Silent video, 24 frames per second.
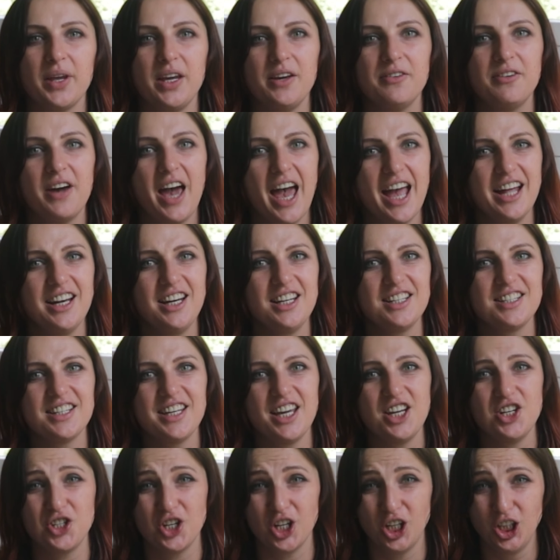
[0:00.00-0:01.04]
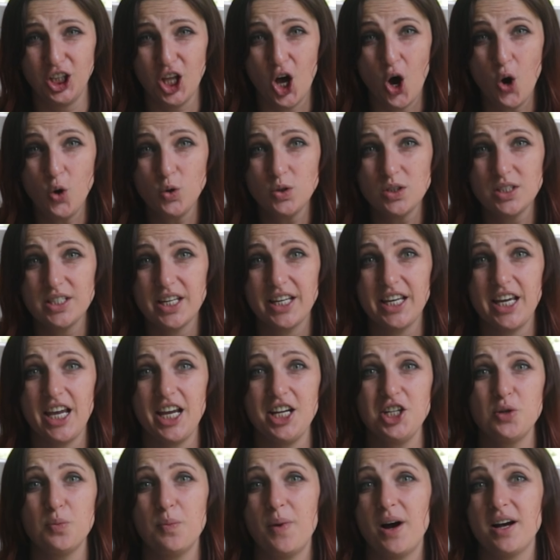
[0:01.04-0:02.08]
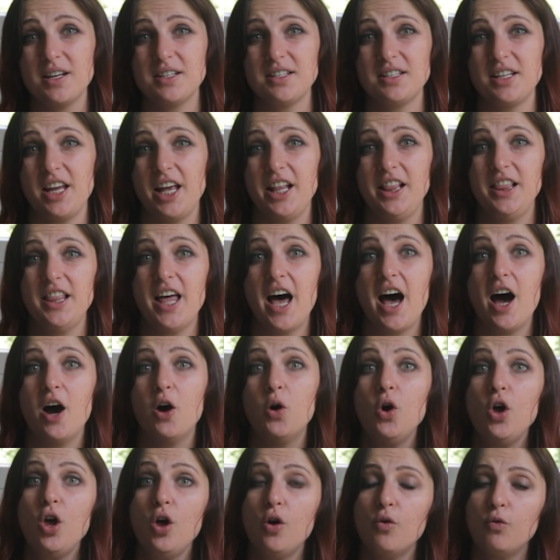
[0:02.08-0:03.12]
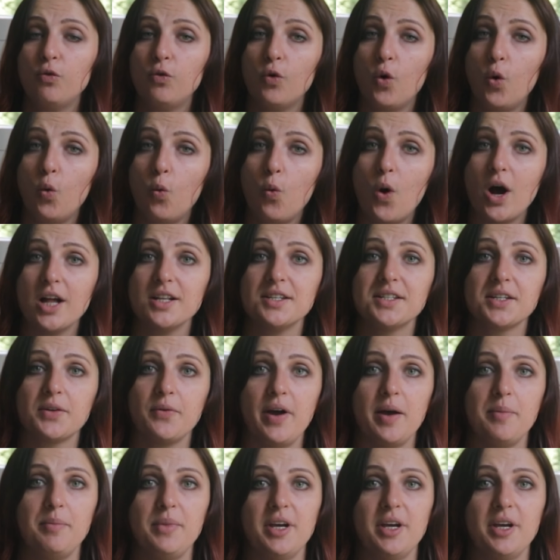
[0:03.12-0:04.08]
If hen is caged alone, the cage must allow for 1 square